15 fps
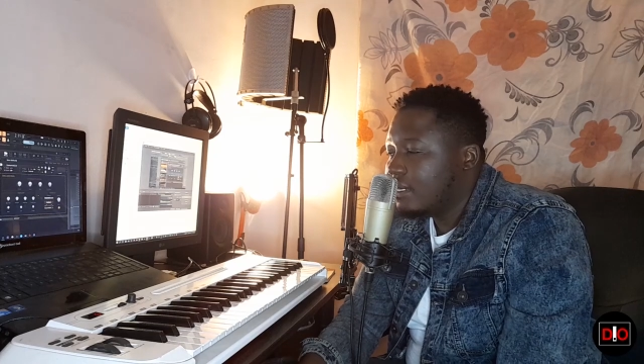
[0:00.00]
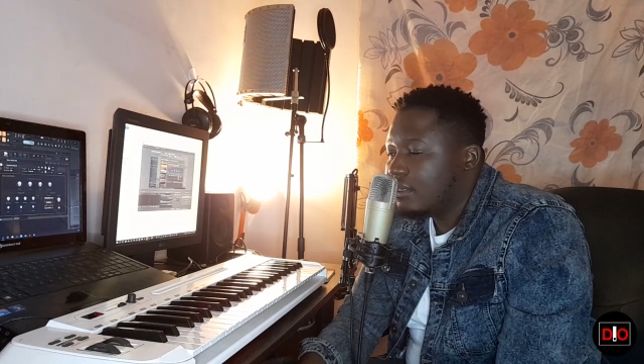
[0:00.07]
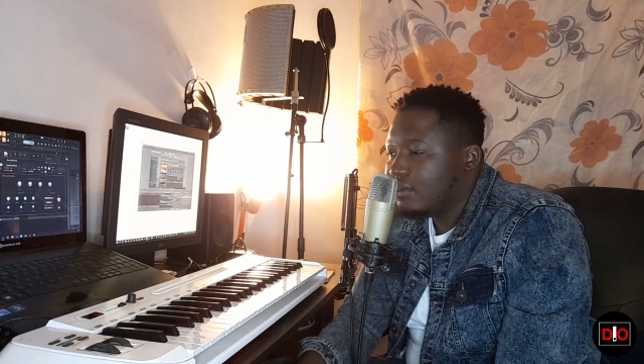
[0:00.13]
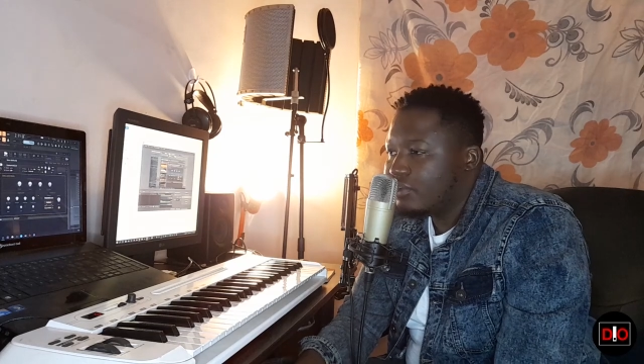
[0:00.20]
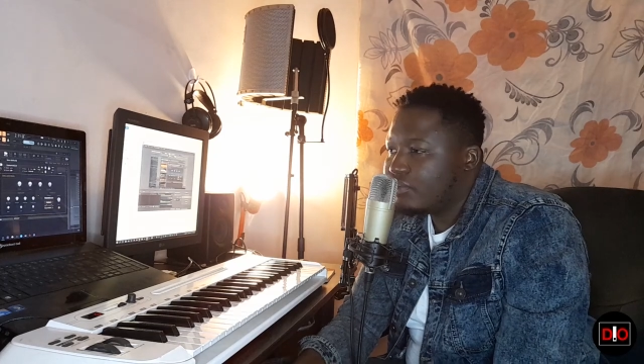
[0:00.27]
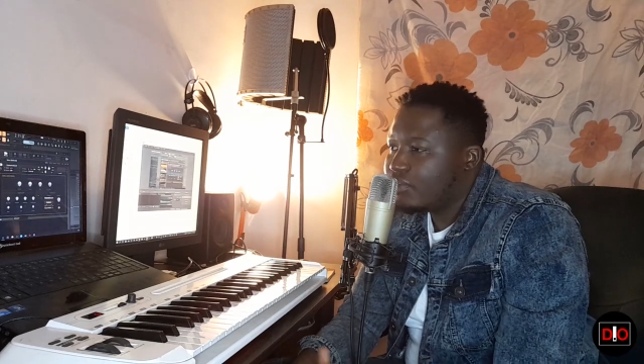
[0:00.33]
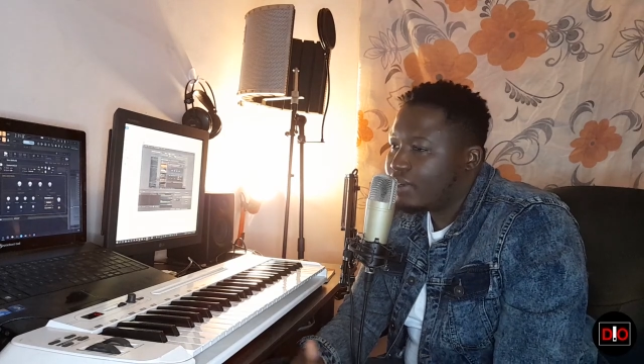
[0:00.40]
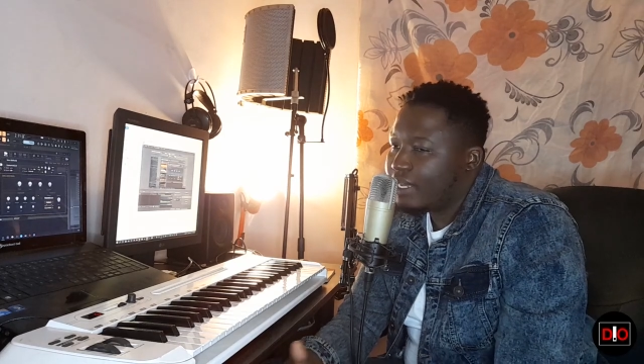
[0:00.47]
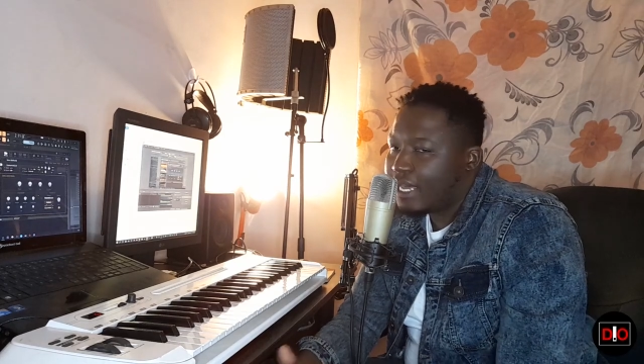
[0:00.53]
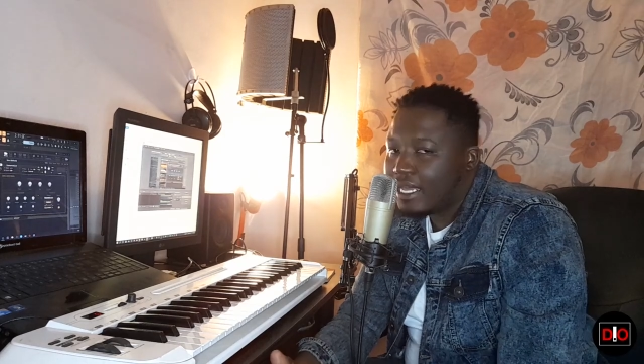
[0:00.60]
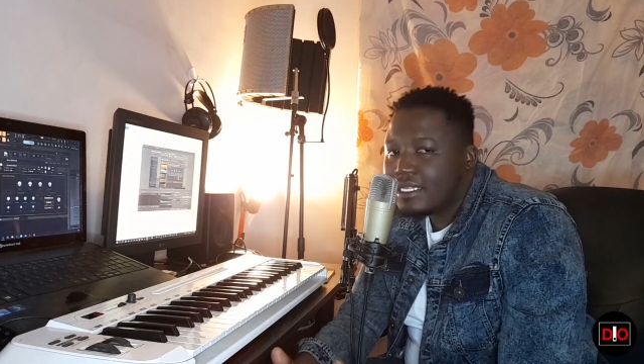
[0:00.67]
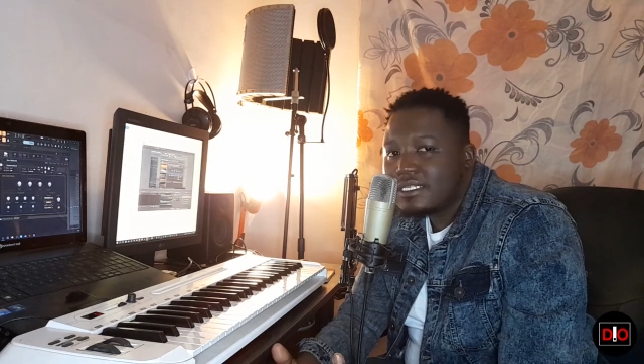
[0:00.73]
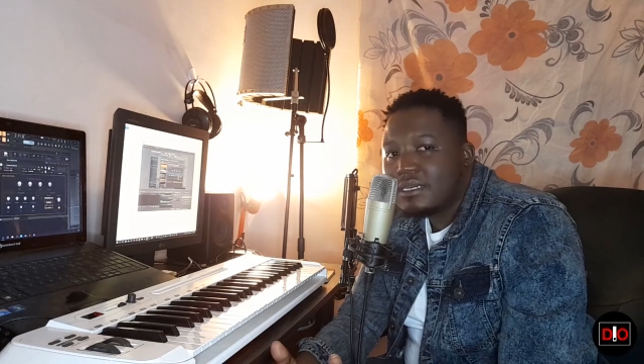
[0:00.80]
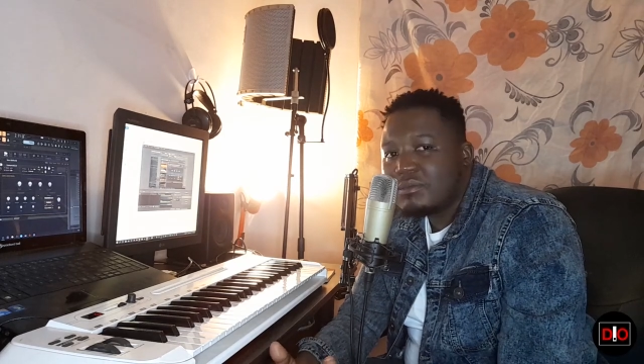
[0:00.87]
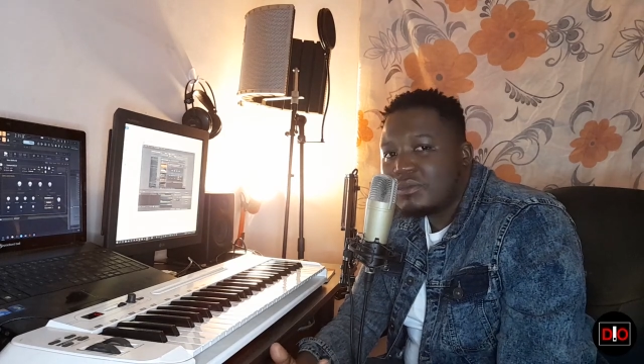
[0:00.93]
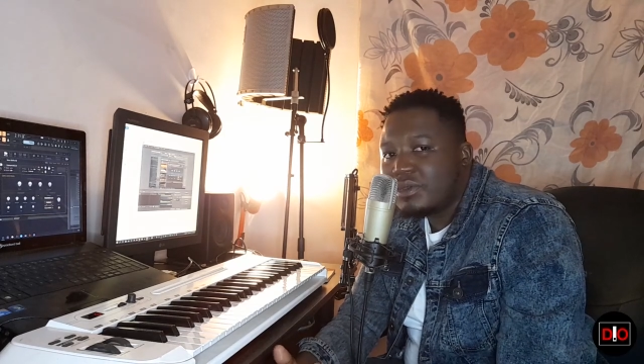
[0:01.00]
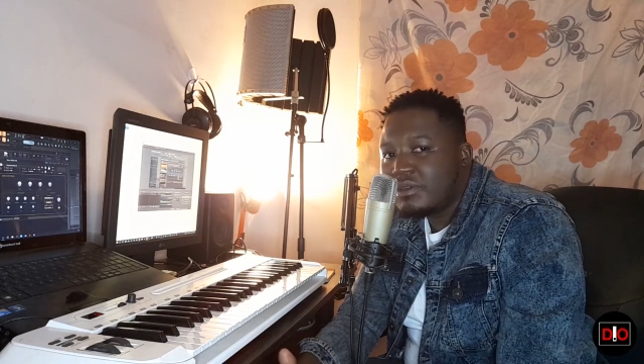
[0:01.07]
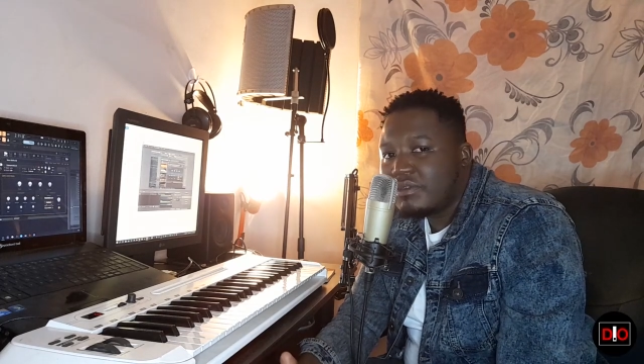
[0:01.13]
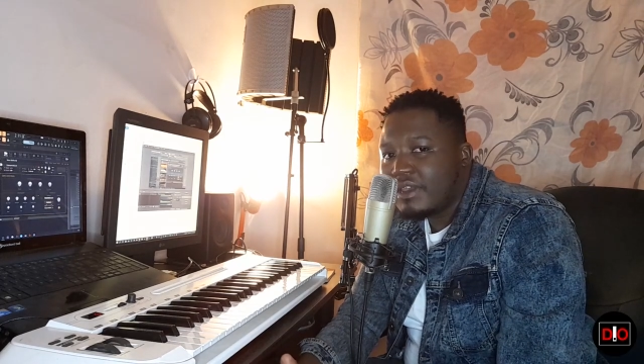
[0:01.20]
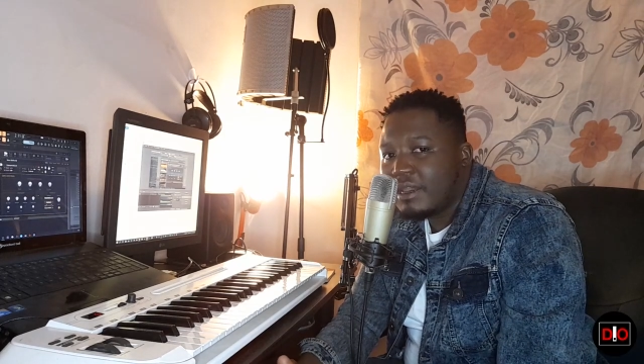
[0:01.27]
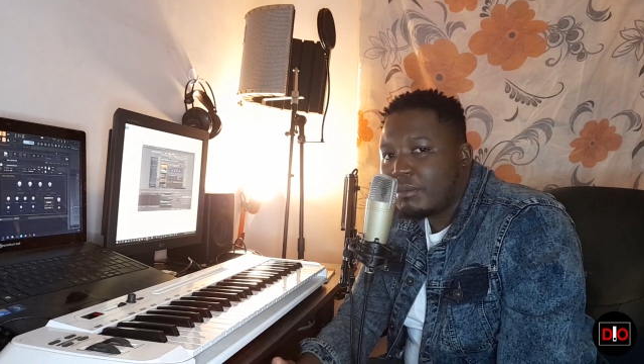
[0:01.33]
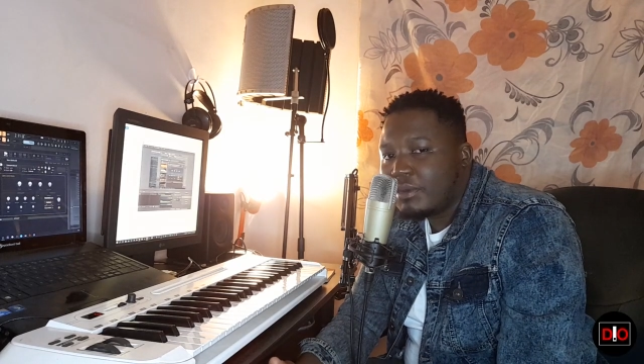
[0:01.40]
You could add some
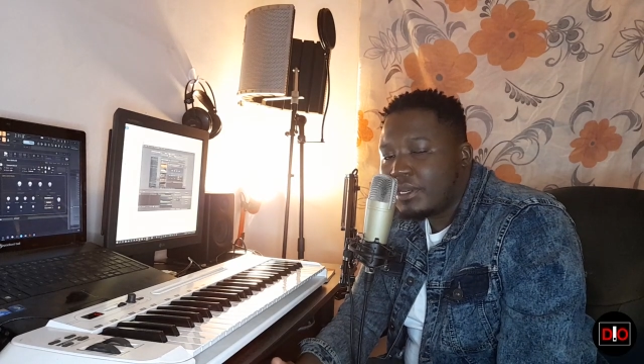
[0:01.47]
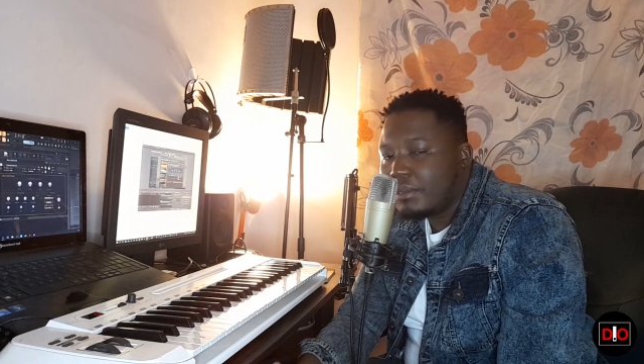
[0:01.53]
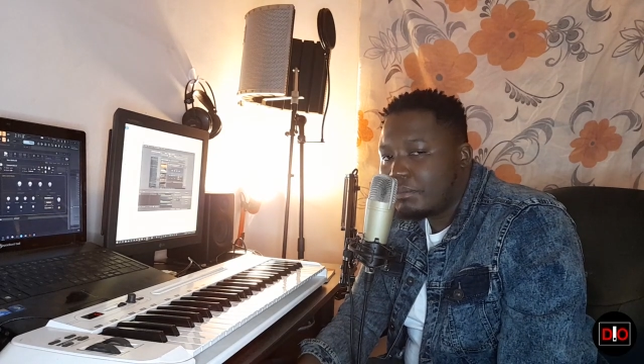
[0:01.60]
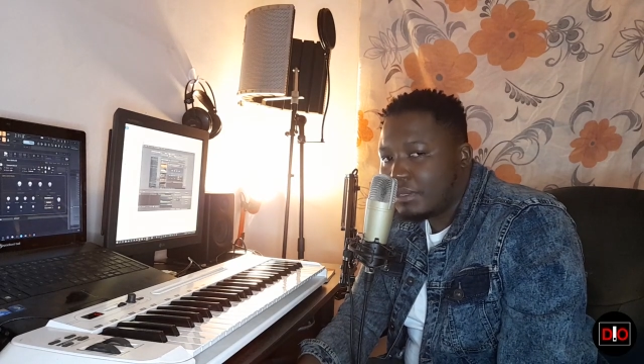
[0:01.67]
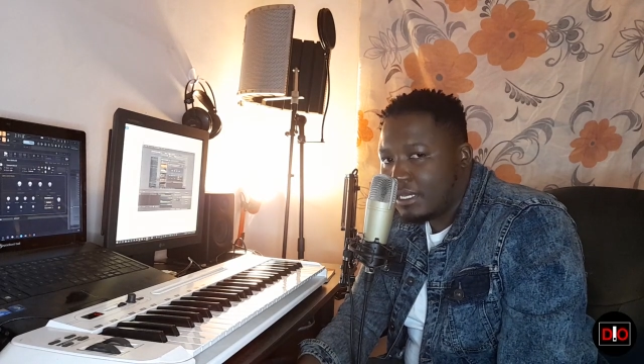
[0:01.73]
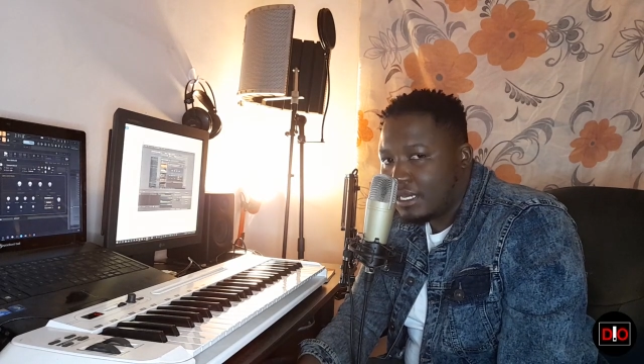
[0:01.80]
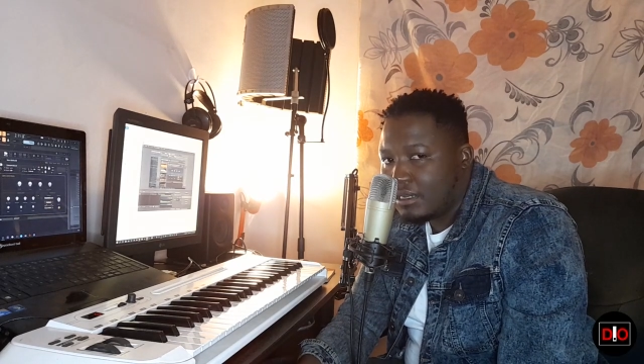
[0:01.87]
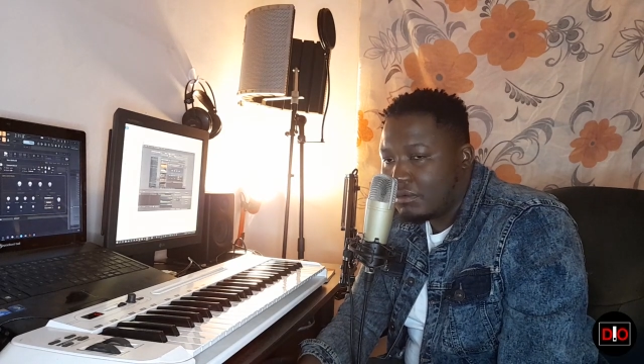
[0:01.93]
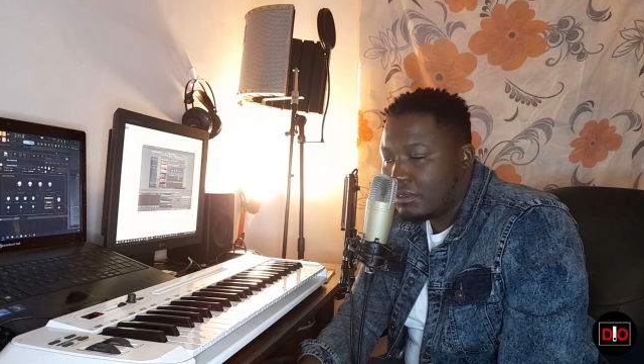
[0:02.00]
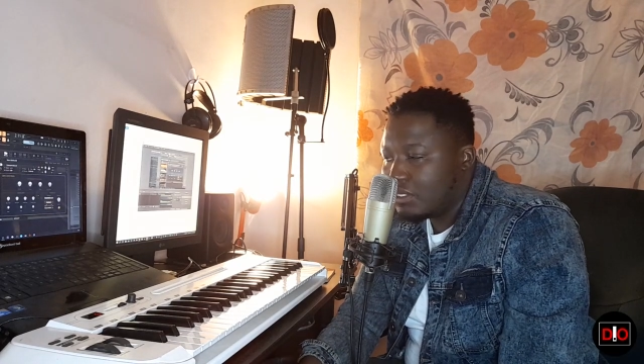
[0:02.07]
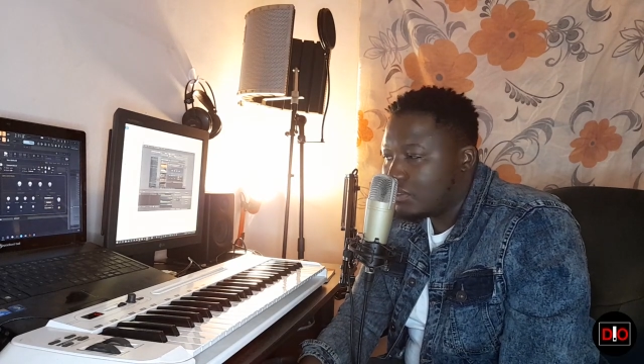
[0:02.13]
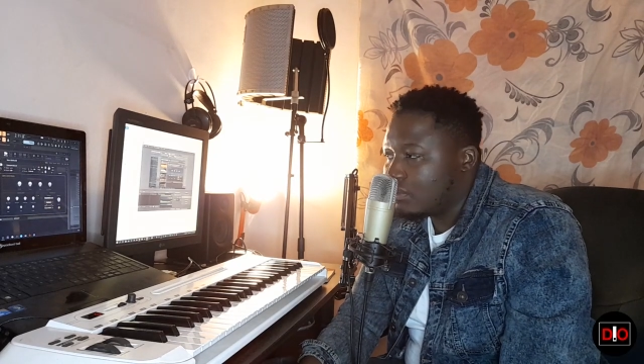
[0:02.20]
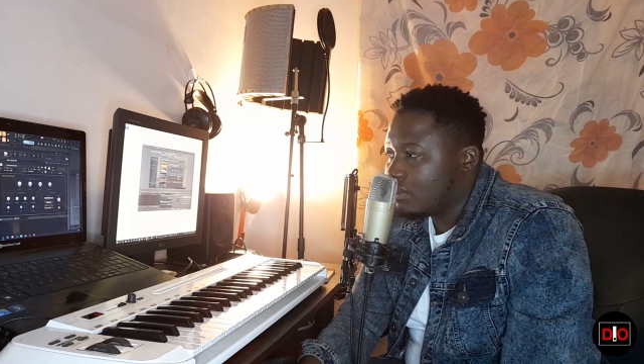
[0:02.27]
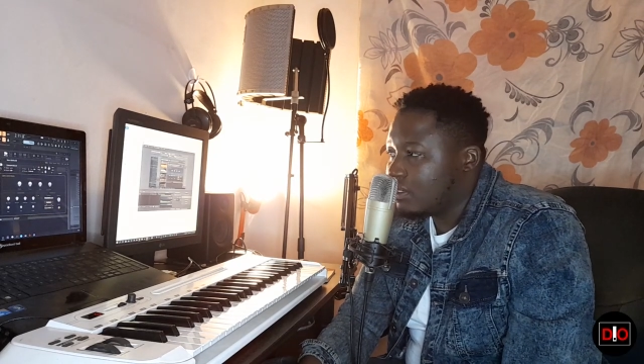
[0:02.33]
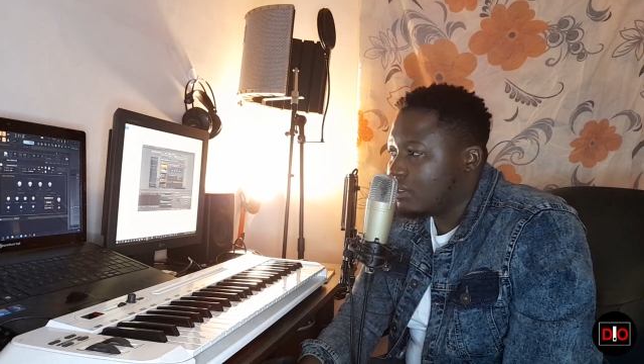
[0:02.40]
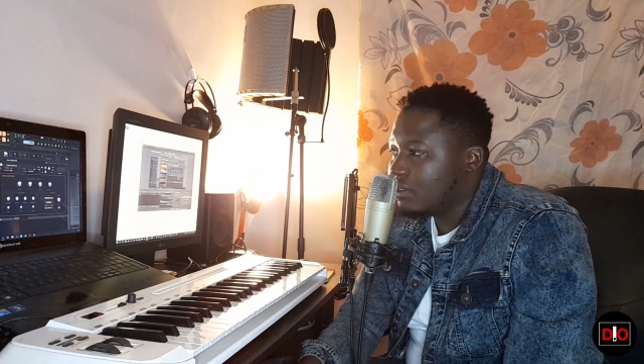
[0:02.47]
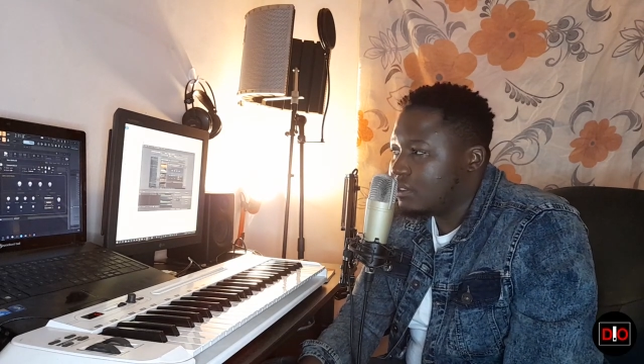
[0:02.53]
reverb on the piano as well,